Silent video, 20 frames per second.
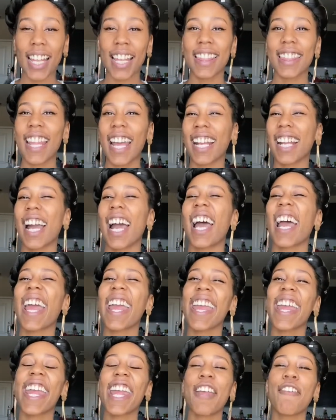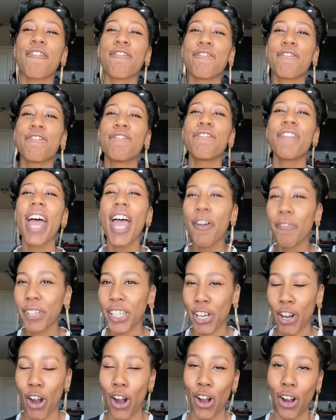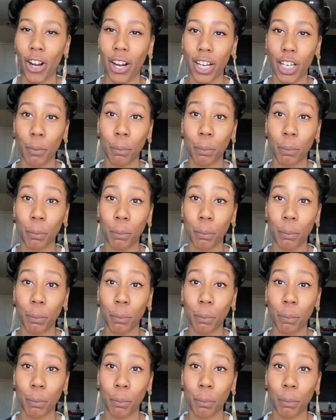that got hit very hard